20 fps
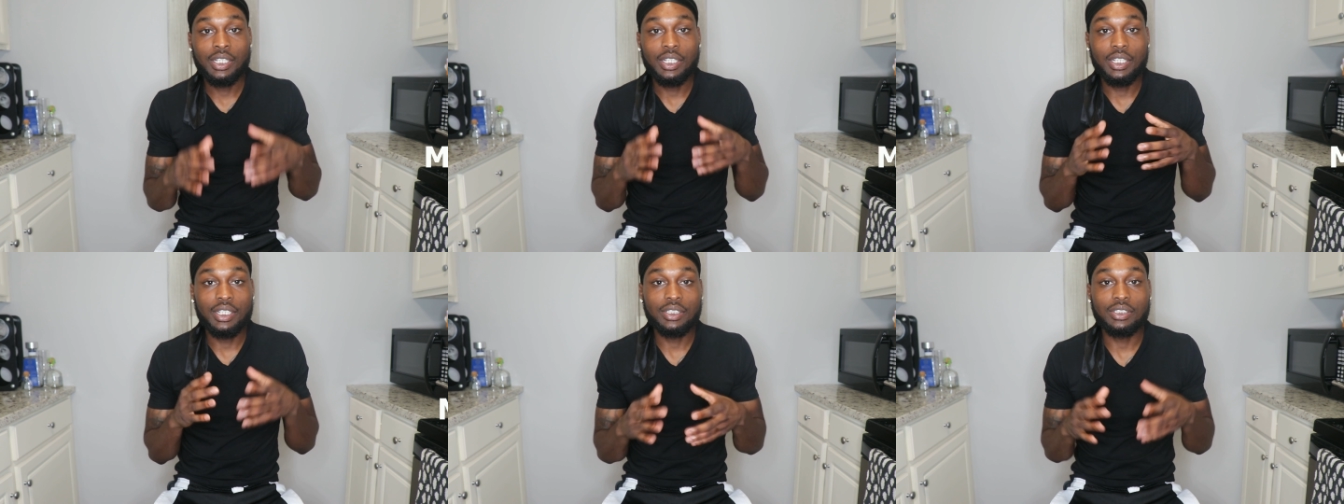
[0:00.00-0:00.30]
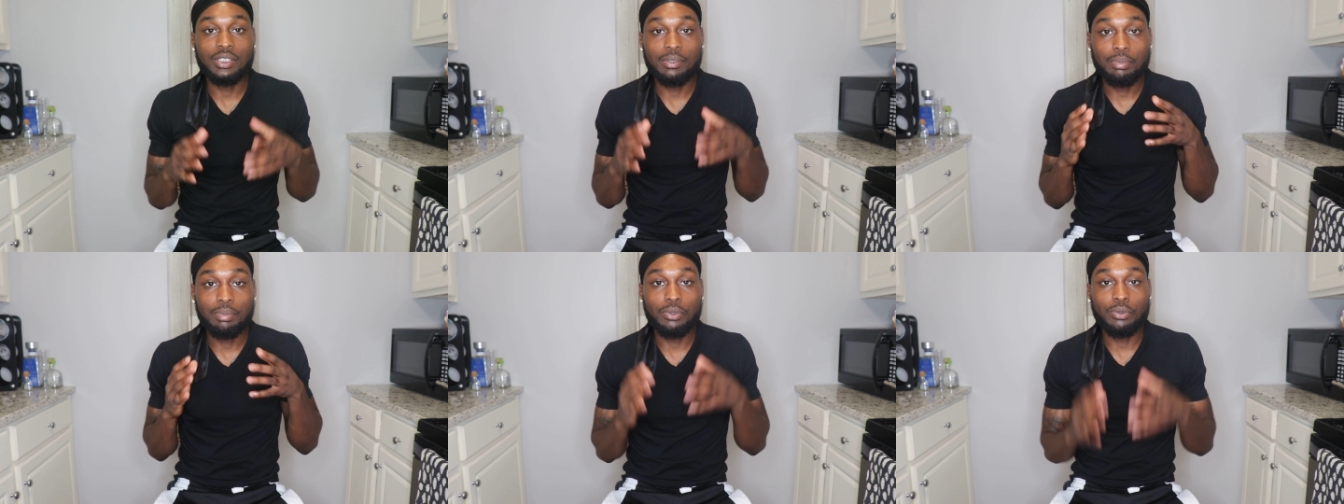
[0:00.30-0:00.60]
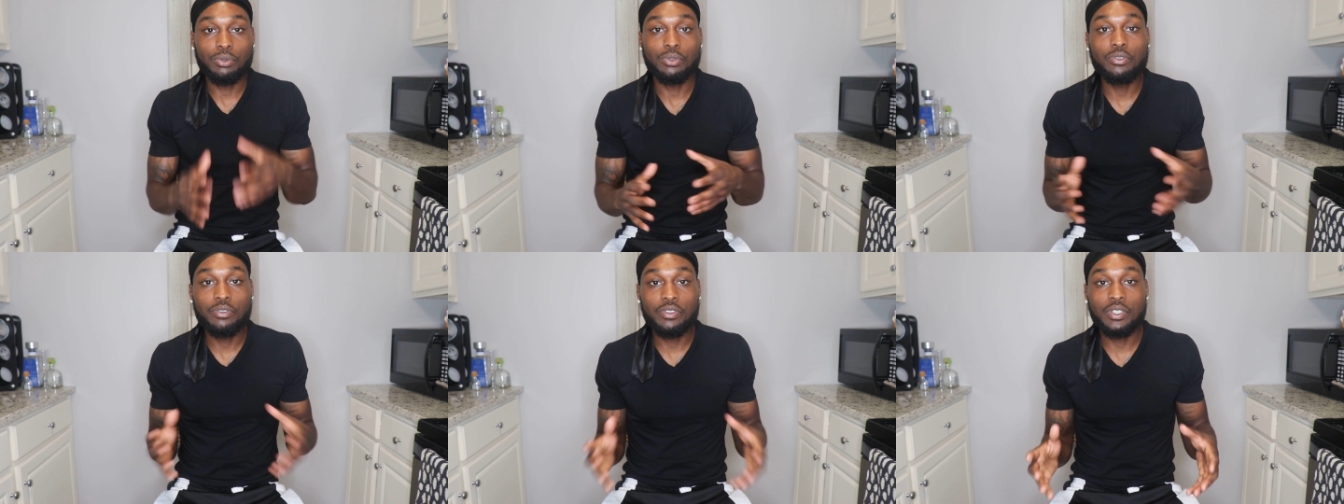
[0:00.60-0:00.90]
it is a
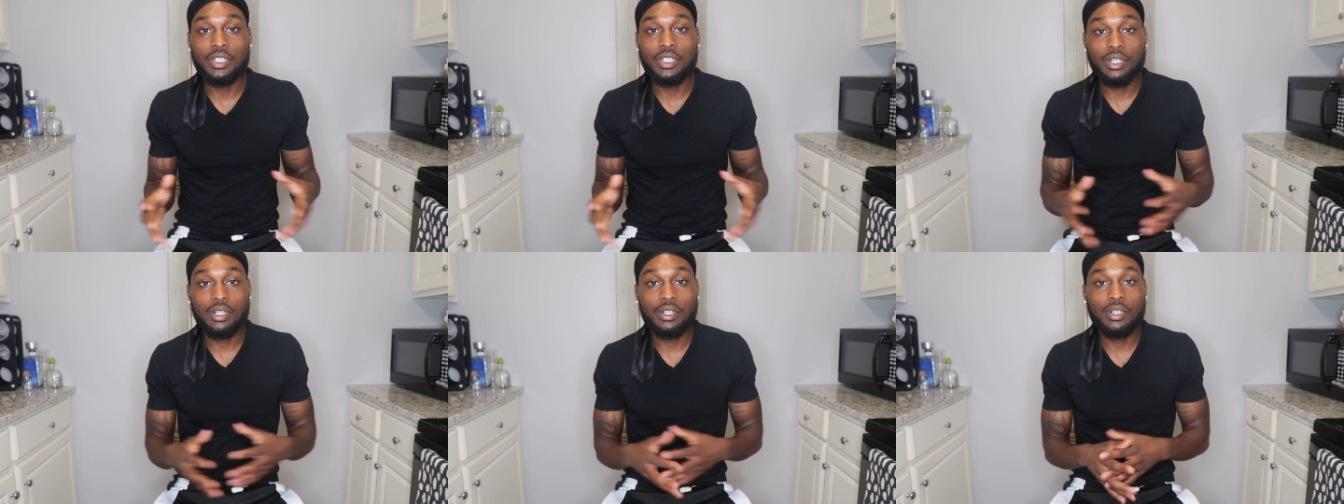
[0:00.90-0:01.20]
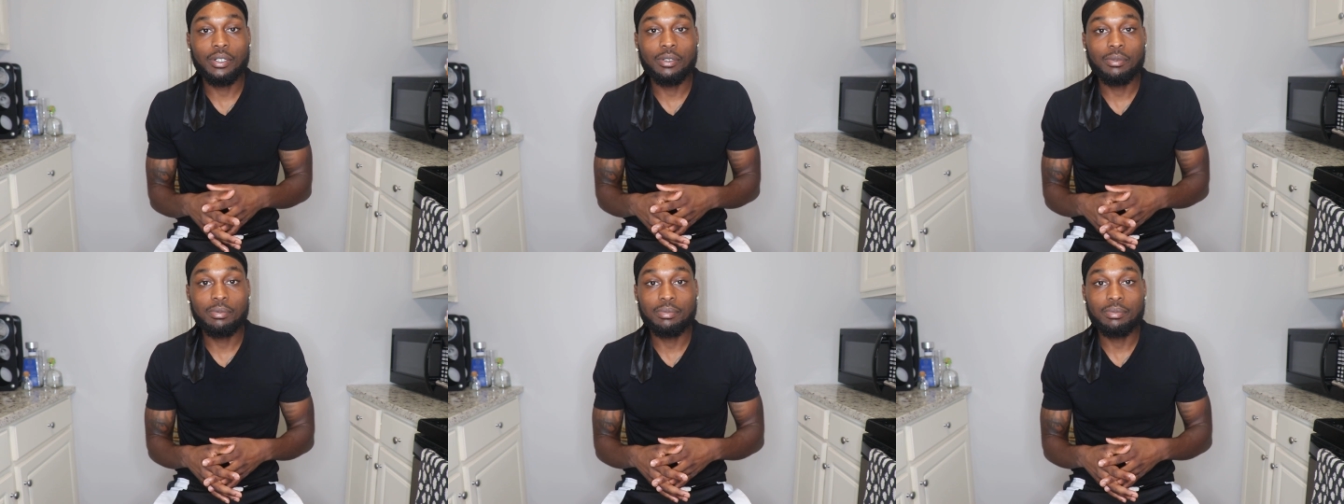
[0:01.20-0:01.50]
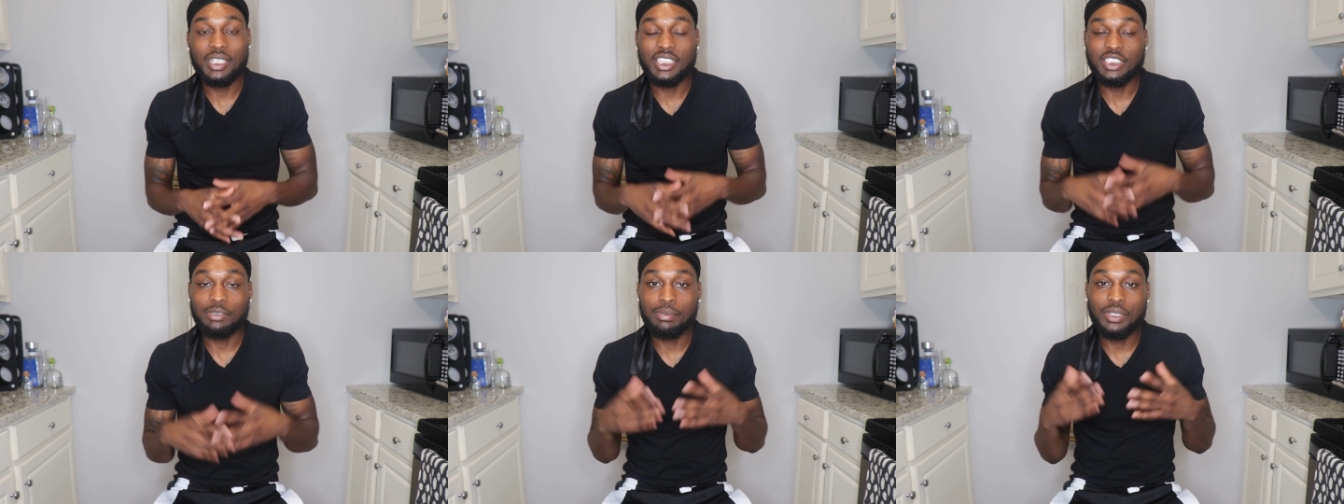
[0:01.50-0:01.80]
Peruvian
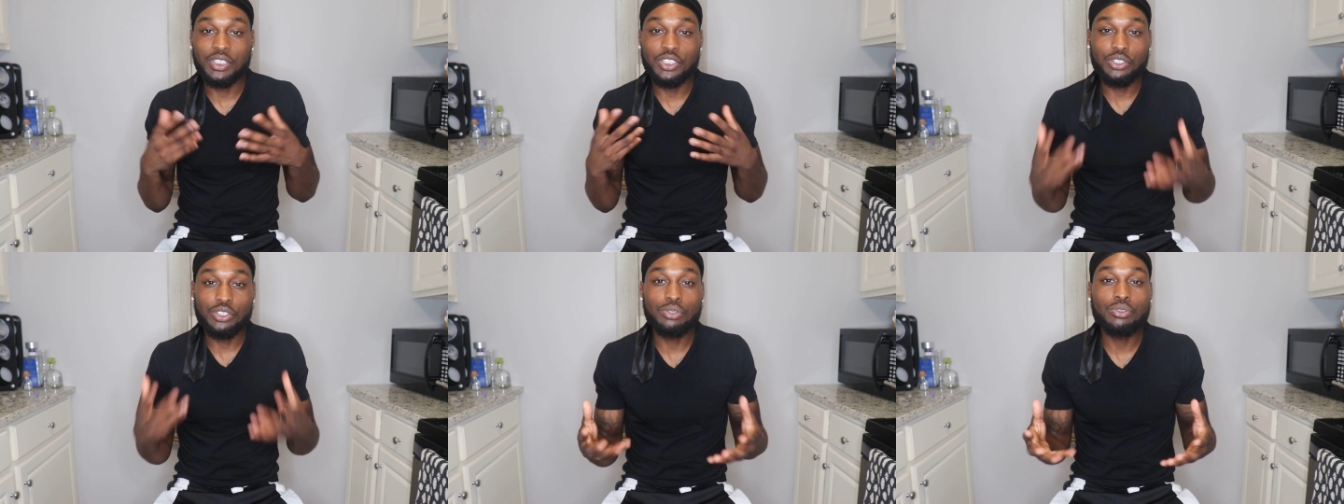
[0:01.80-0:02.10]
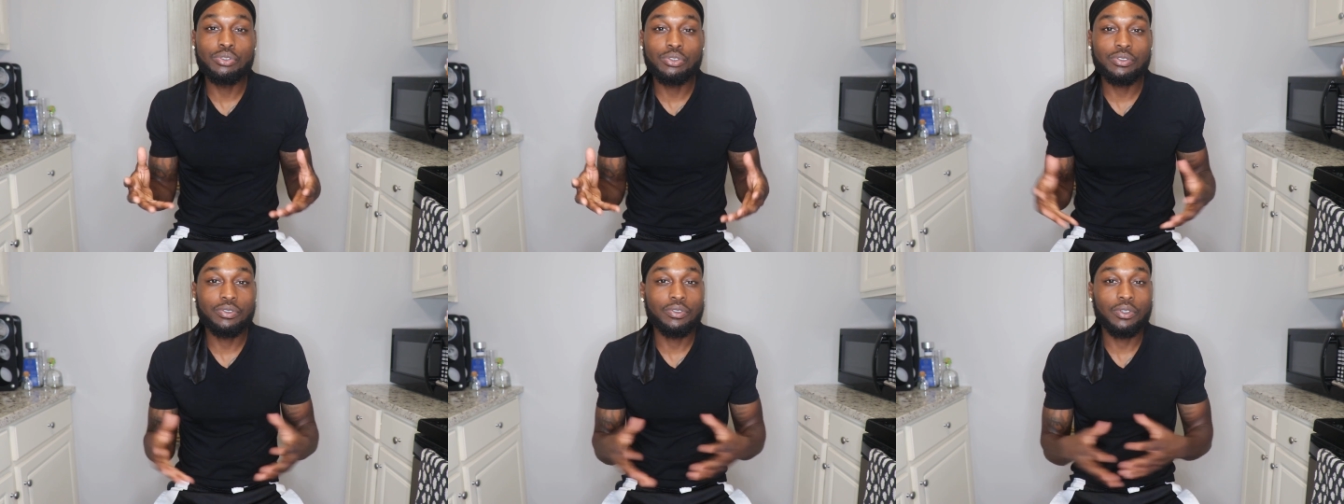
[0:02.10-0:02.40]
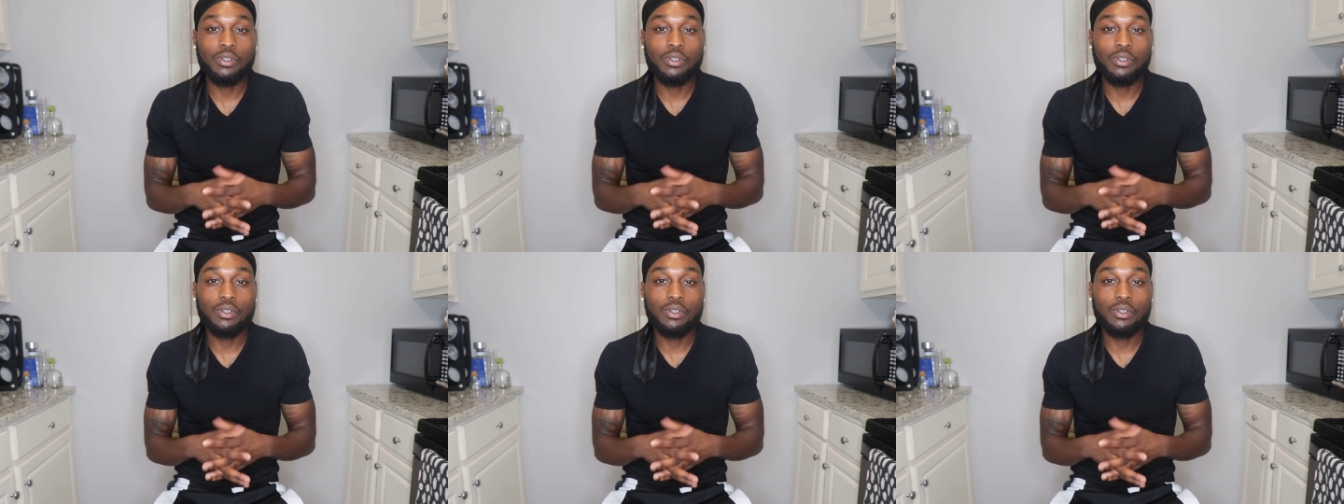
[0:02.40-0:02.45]
herb that's been used